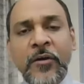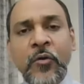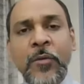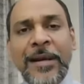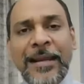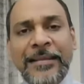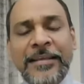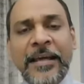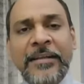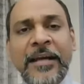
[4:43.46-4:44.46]
global
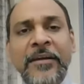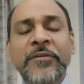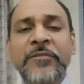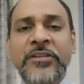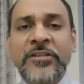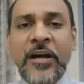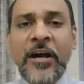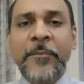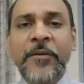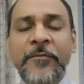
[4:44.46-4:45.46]
healthcare, that, which is
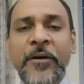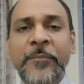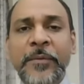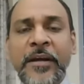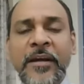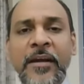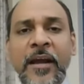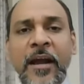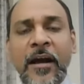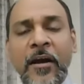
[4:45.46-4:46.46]
our preferred pick.
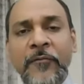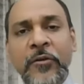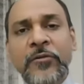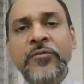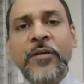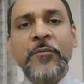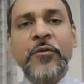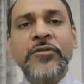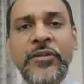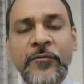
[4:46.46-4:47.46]
Uh, we also have a
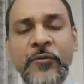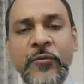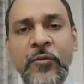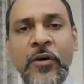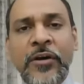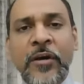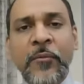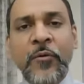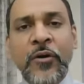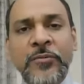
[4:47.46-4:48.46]
positive view on
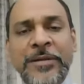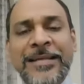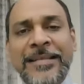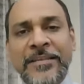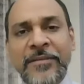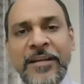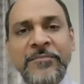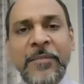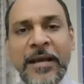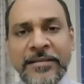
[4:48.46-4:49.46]
Apollo Hospitals as well as
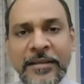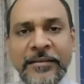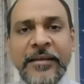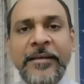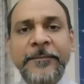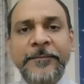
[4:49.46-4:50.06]
Max Healthcare.